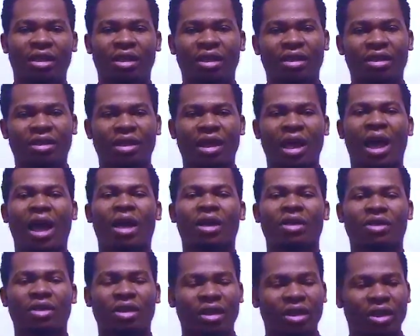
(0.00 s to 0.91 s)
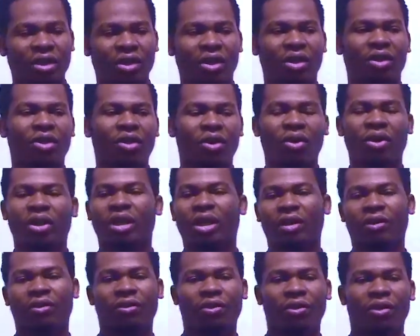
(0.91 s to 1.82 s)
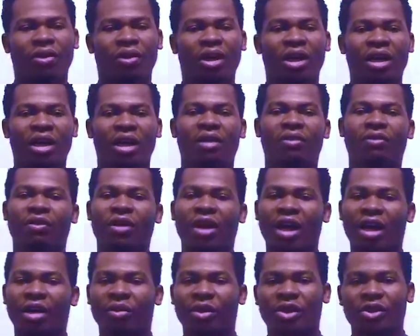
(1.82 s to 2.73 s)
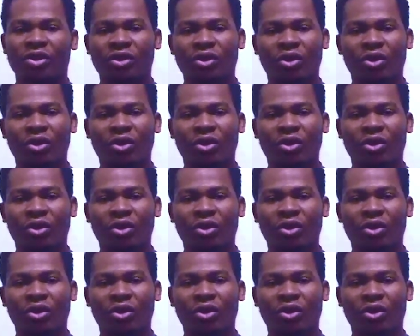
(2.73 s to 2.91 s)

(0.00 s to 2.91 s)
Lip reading: It's actually not okay for our environment.